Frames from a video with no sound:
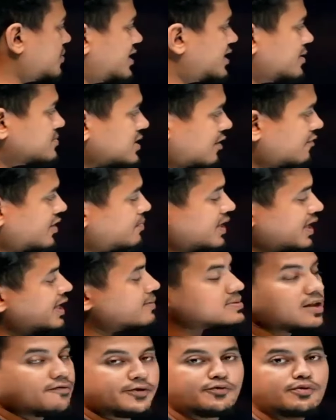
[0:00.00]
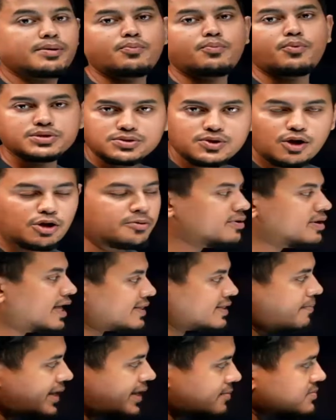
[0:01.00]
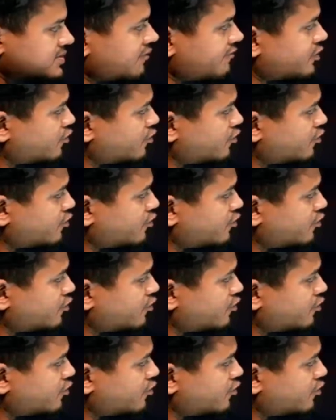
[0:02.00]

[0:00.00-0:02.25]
this way. Beryllium sulfate will be most soluble, and the barium